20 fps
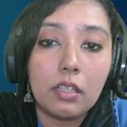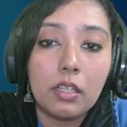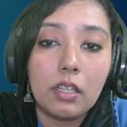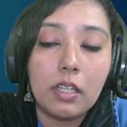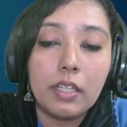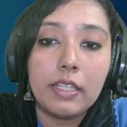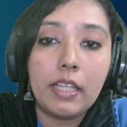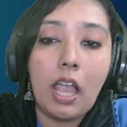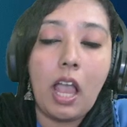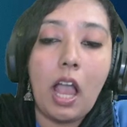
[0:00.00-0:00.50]

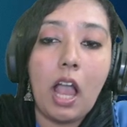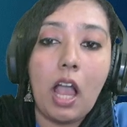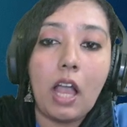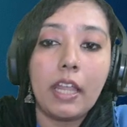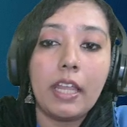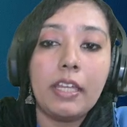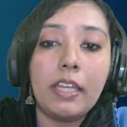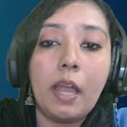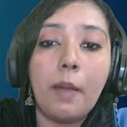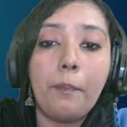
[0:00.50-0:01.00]
yeah,
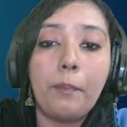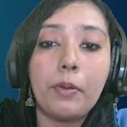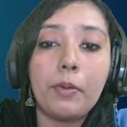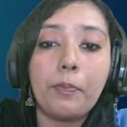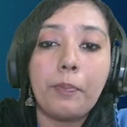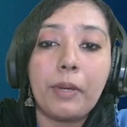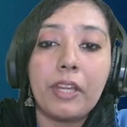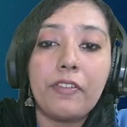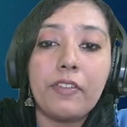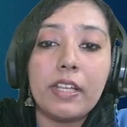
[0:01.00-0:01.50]
in a
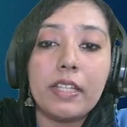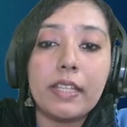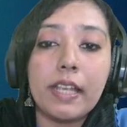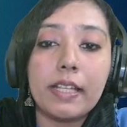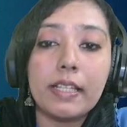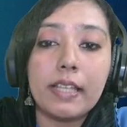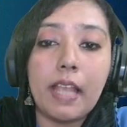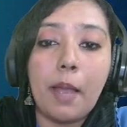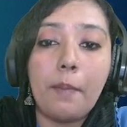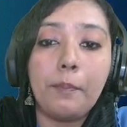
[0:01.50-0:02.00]
previous
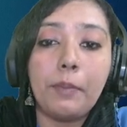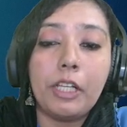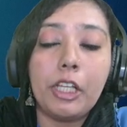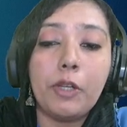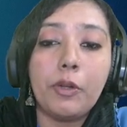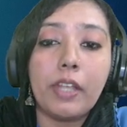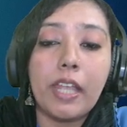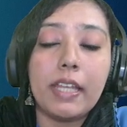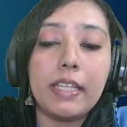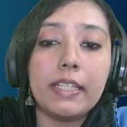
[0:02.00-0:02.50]
example, you
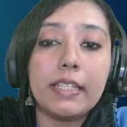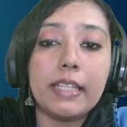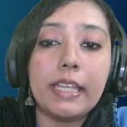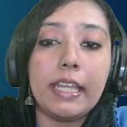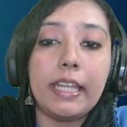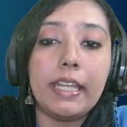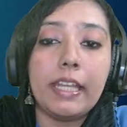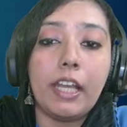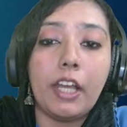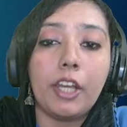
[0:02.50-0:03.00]
can see
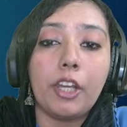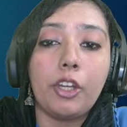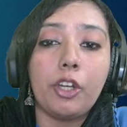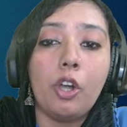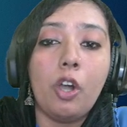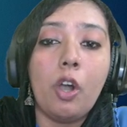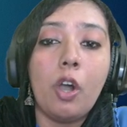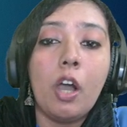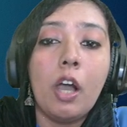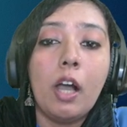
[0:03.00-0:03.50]
here,
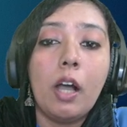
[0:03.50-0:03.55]
no,